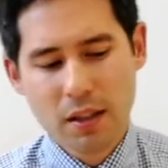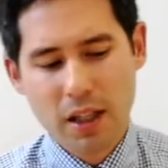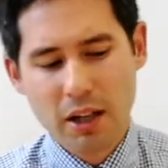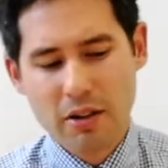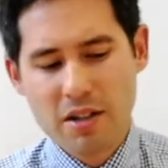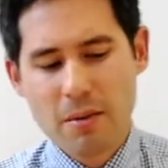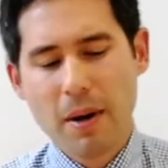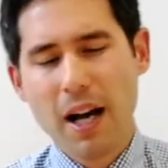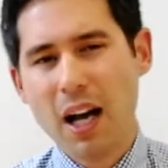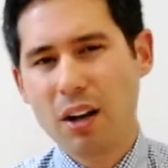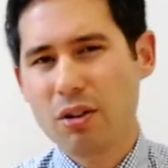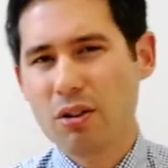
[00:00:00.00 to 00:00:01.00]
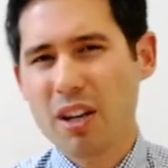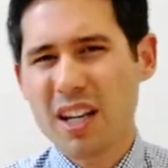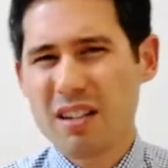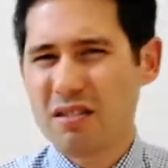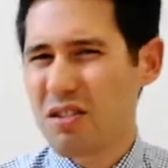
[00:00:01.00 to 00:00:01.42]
Here is a man who is